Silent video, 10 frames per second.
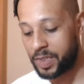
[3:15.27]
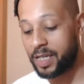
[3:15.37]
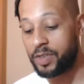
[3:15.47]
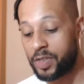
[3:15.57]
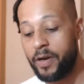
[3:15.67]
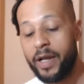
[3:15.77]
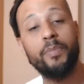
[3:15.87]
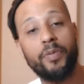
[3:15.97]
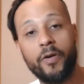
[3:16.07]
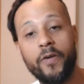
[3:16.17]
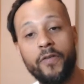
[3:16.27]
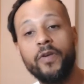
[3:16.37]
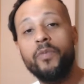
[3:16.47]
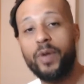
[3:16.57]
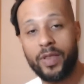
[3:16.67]
that don't improve
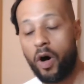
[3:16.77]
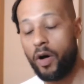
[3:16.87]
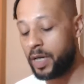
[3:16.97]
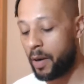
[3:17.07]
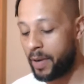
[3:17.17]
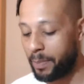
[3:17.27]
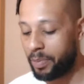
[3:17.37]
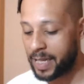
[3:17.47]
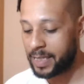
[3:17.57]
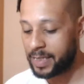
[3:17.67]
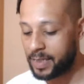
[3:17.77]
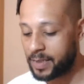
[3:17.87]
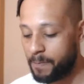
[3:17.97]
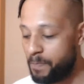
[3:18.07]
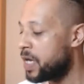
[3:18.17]
with ongoing practice.